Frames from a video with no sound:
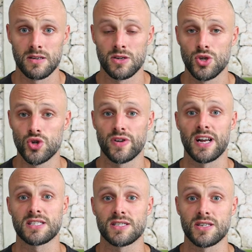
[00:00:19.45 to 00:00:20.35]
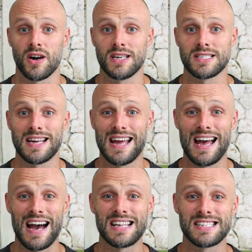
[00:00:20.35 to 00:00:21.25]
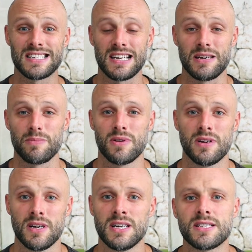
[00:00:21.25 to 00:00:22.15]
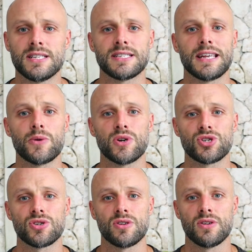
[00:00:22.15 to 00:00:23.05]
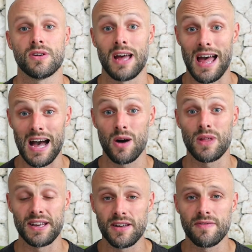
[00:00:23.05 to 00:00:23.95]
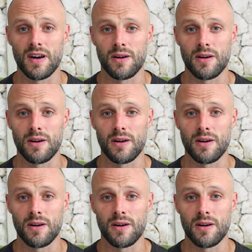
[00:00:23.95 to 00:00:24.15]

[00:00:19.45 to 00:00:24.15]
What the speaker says: during exercise and sleep, to distinguish how they differ.